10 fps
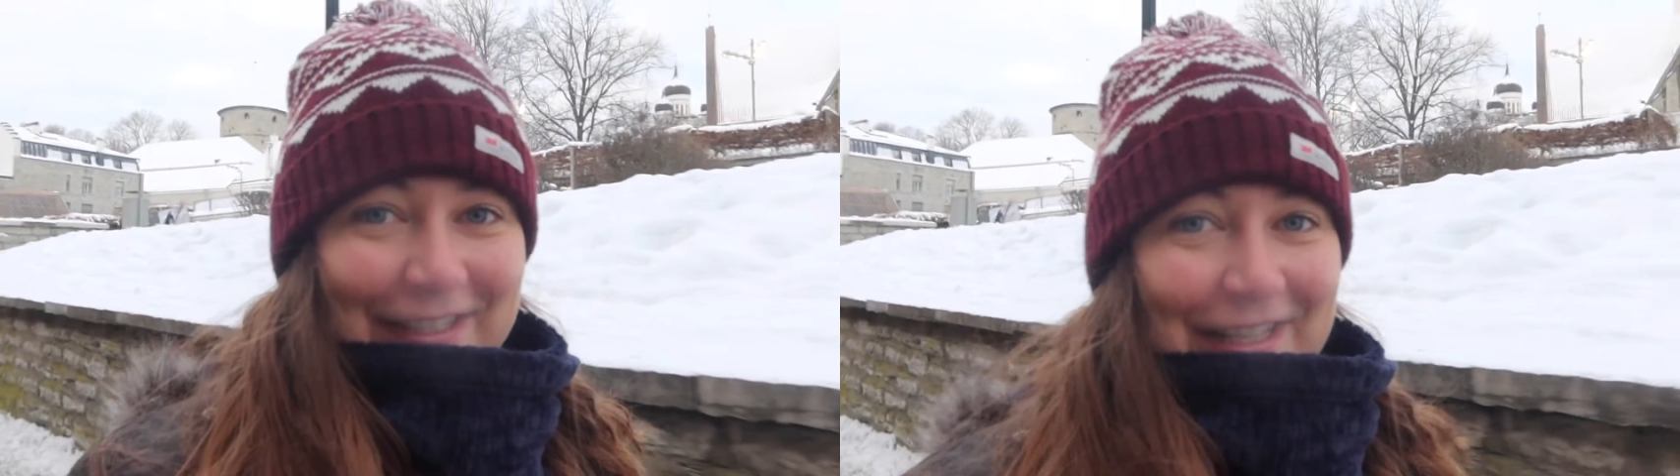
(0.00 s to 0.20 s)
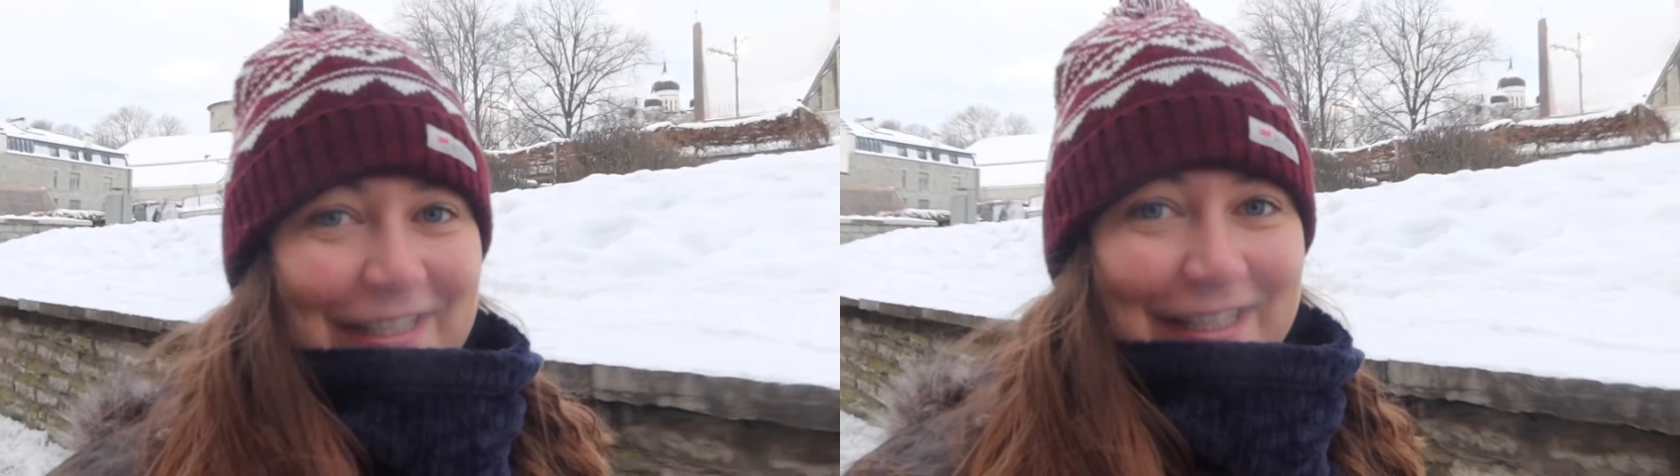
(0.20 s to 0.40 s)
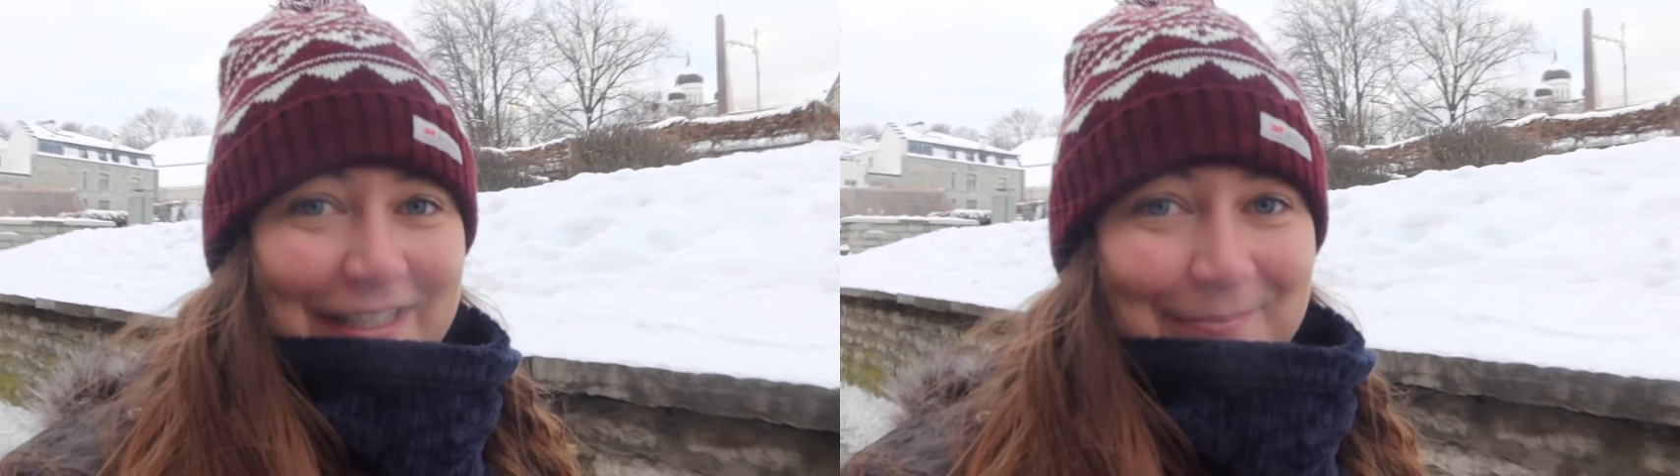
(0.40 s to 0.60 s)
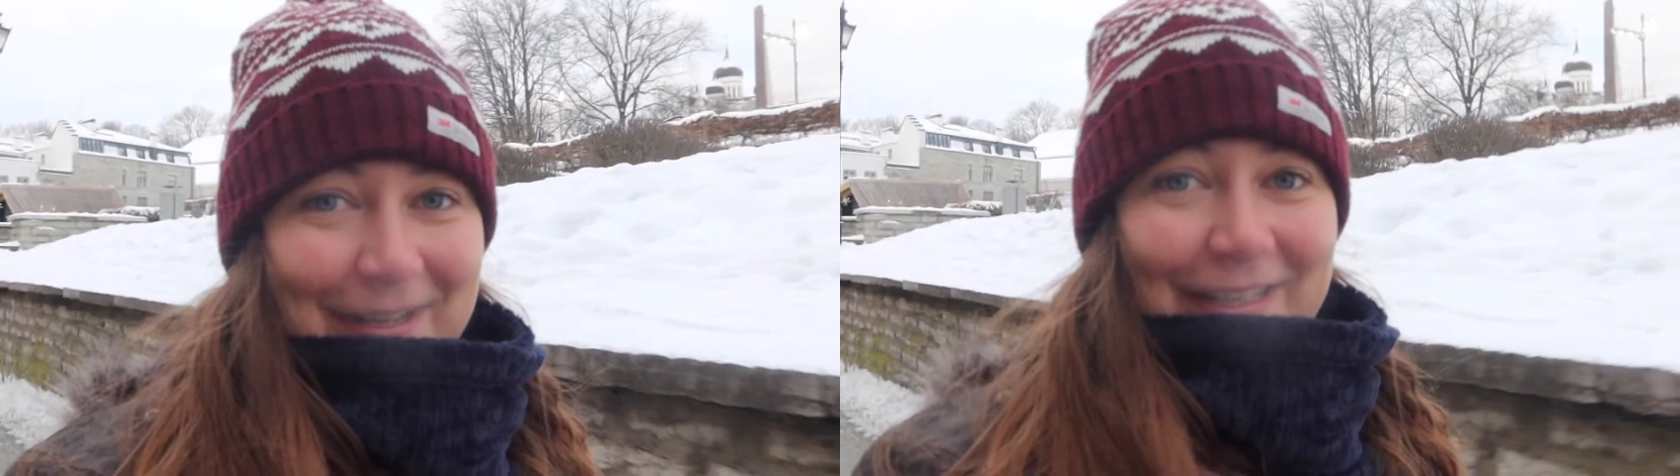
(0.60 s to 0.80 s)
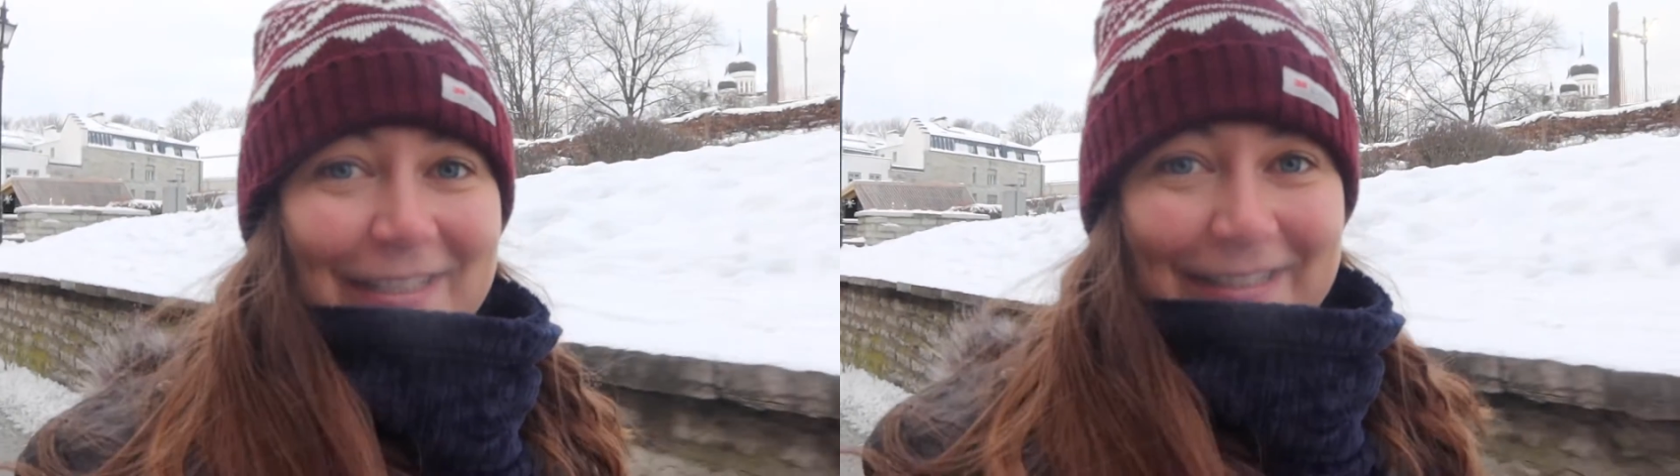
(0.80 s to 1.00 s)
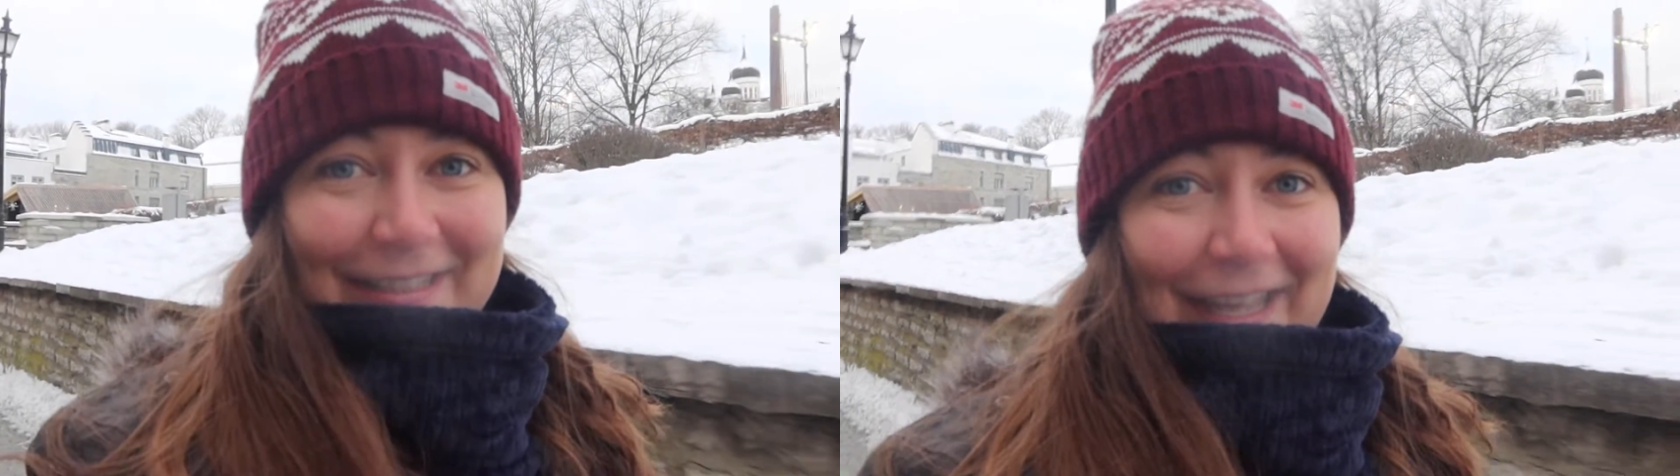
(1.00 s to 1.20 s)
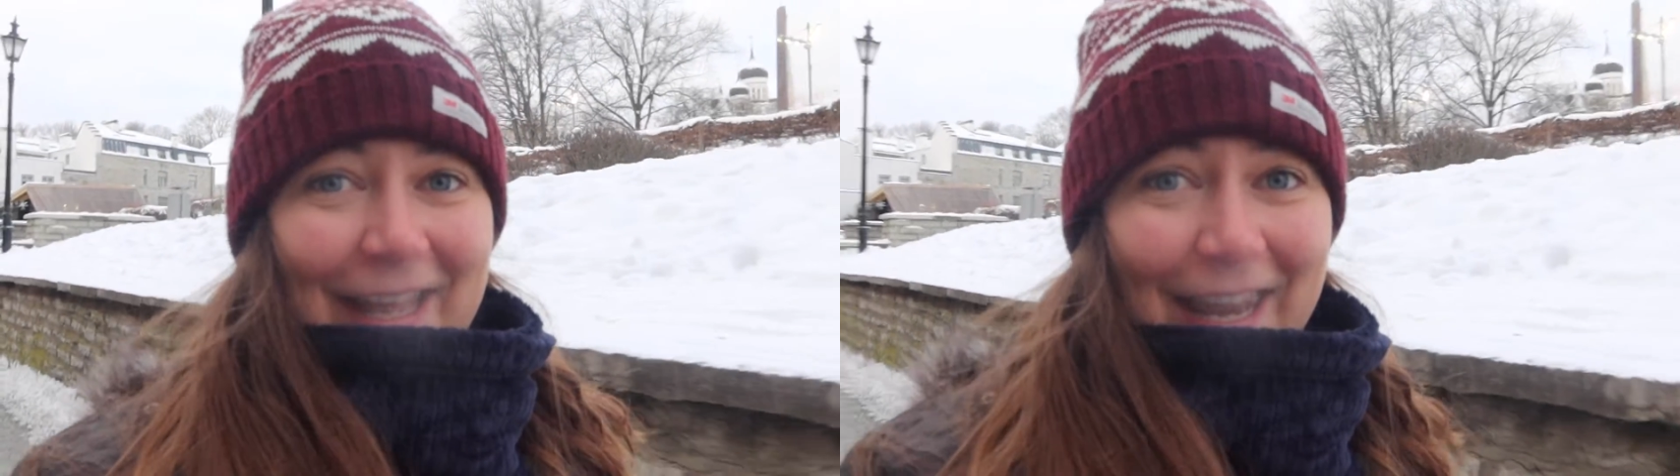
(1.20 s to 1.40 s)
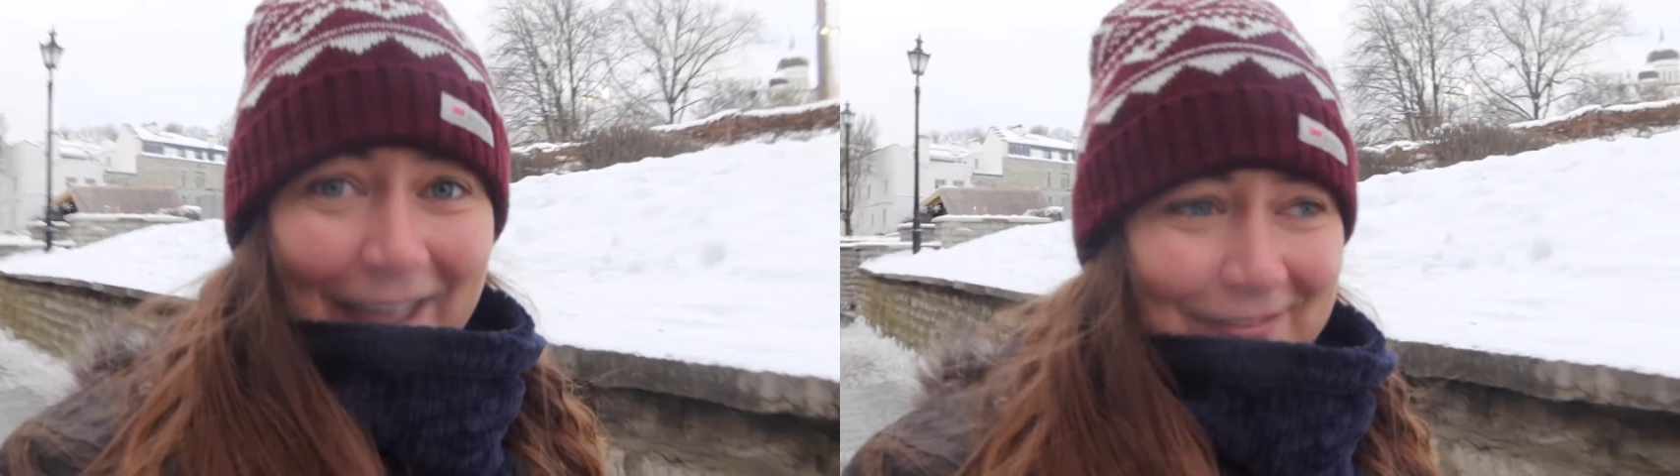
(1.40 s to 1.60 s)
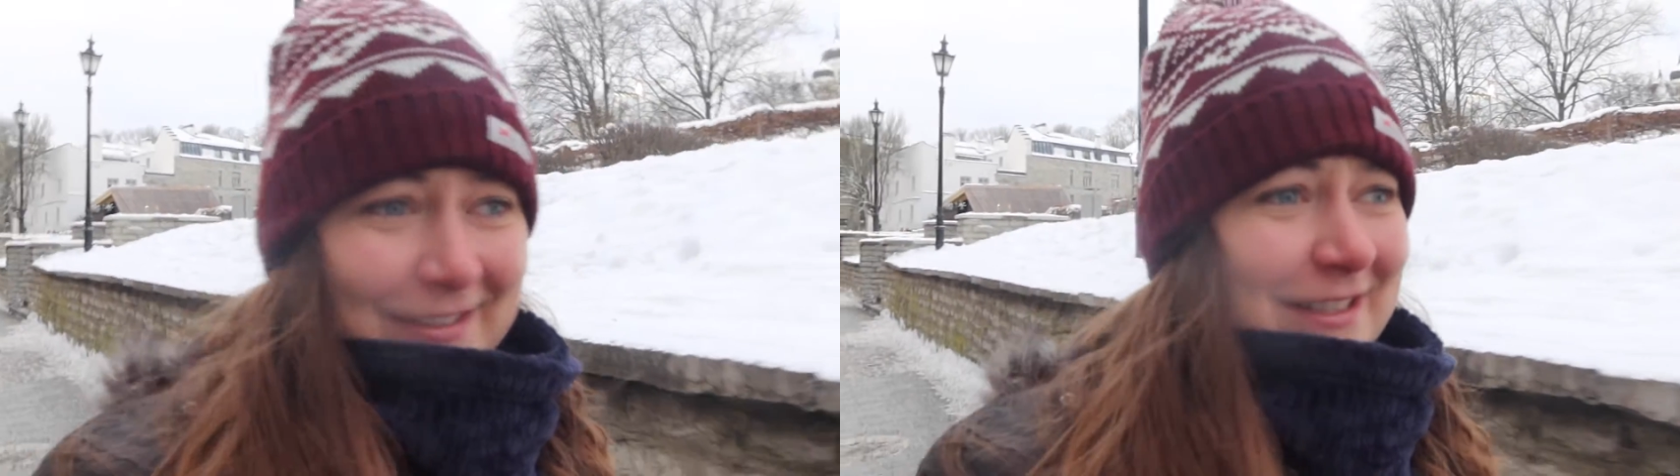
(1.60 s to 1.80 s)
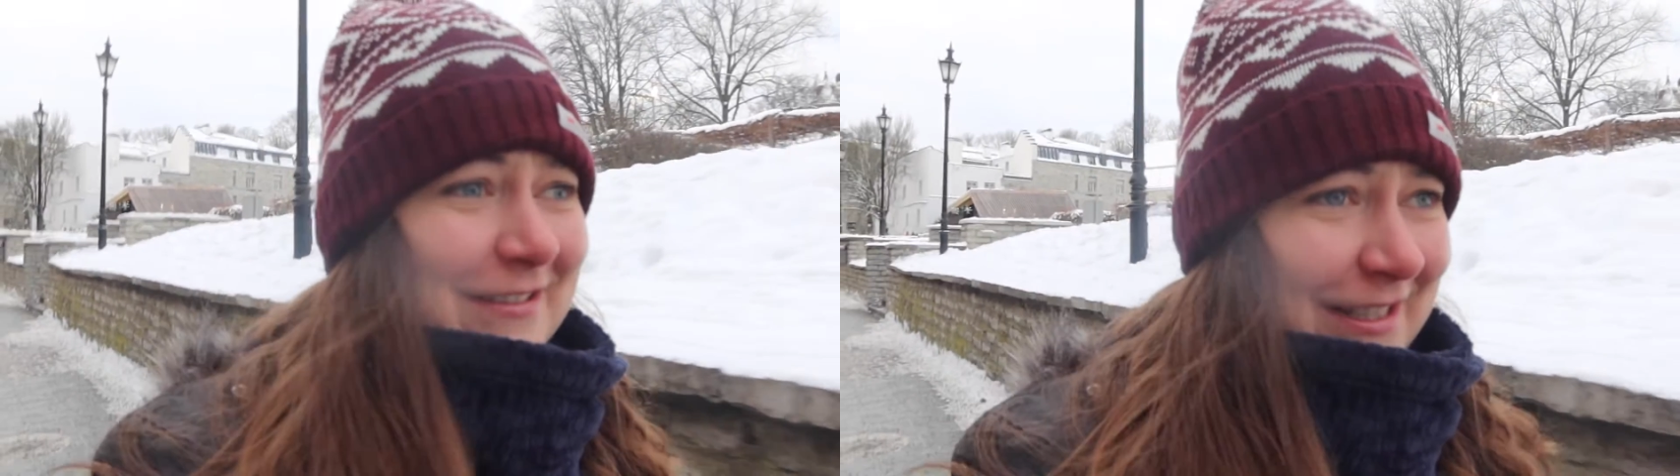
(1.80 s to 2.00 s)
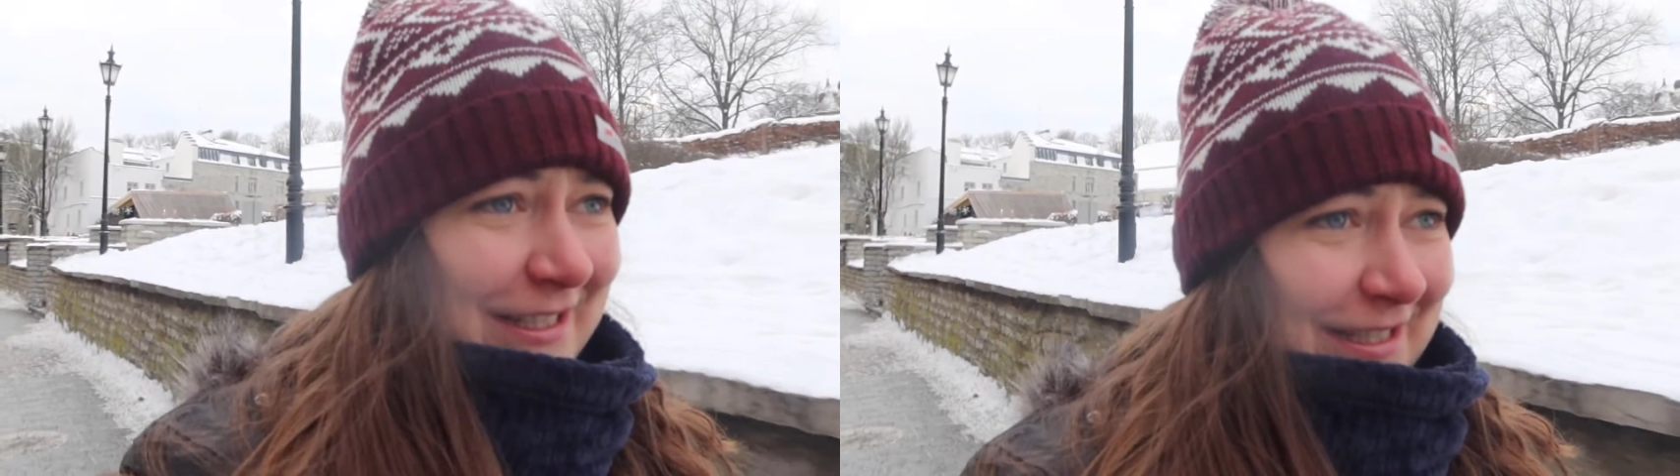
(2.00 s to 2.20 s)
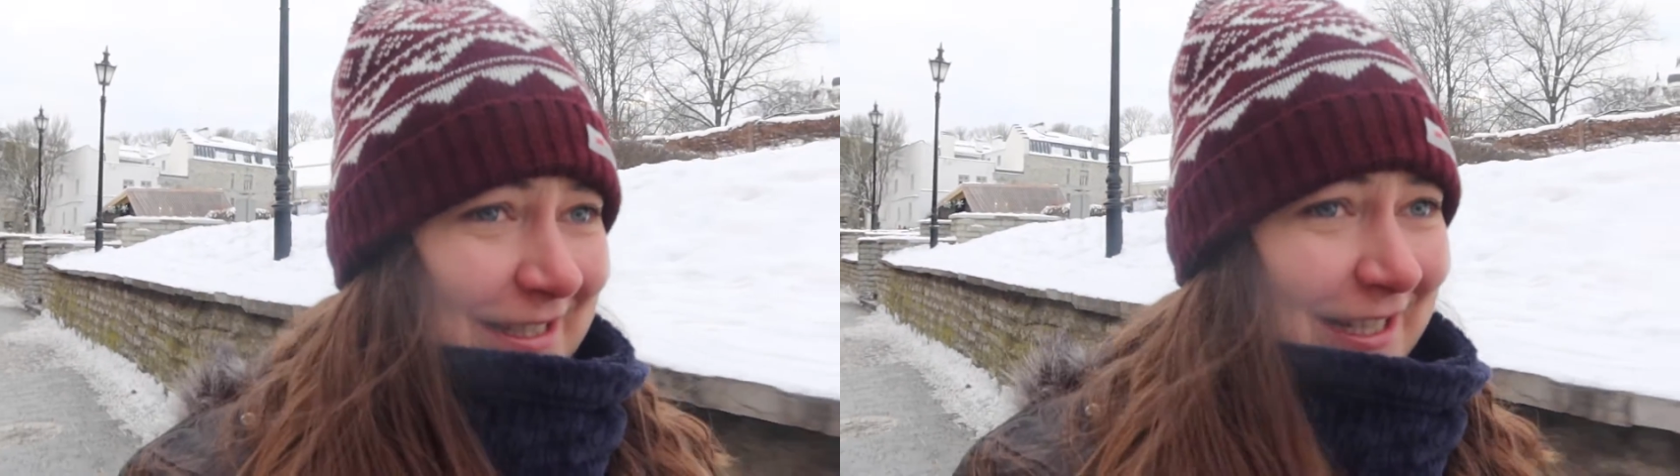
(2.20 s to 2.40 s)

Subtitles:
says it's minus 11 degrees.